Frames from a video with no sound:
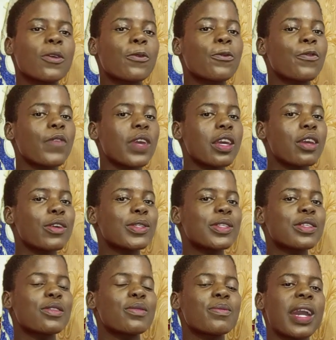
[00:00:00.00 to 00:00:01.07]
of vigor
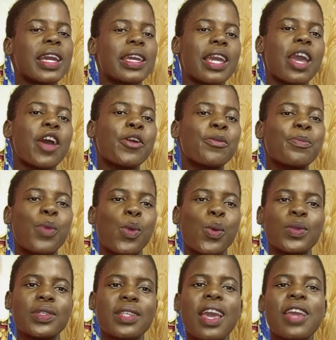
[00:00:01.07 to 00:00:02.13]
to my
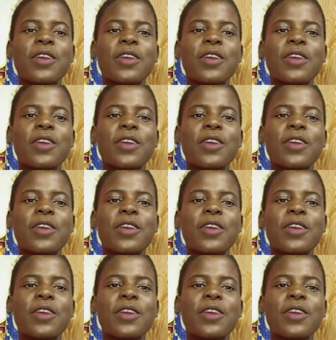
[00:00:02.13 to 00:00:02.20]
elbows.